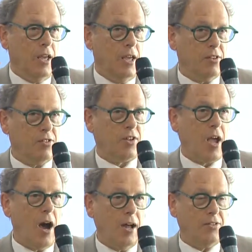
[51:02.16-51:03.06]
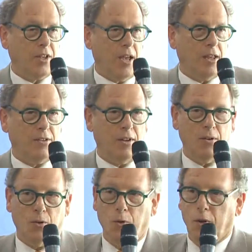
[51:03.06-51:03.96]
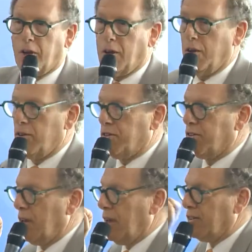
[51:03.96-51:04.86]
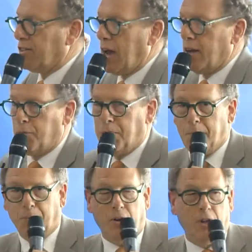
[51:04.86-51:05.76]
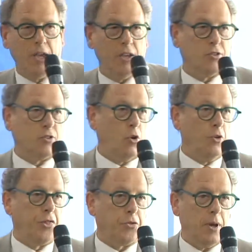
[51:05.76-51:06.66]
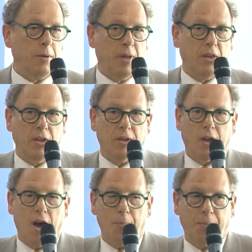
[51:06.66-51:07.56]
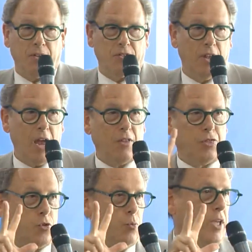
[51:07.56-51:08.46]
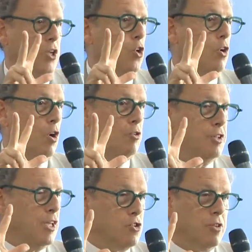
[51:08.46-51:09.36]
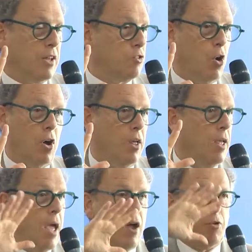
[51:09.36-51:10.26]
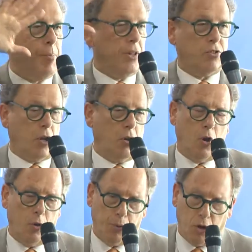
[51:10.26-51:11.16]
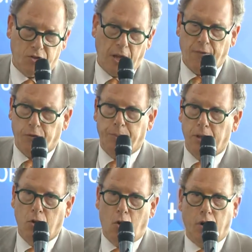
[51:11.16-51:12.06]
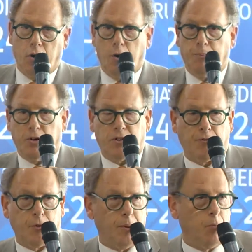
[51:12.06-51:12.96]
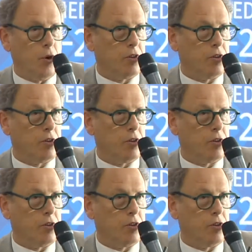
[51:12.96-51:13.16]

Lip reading: Its content excited people. It sold 3 million copies at €3 each. That's all. Everybody said, no, books have to be longer, books have to be more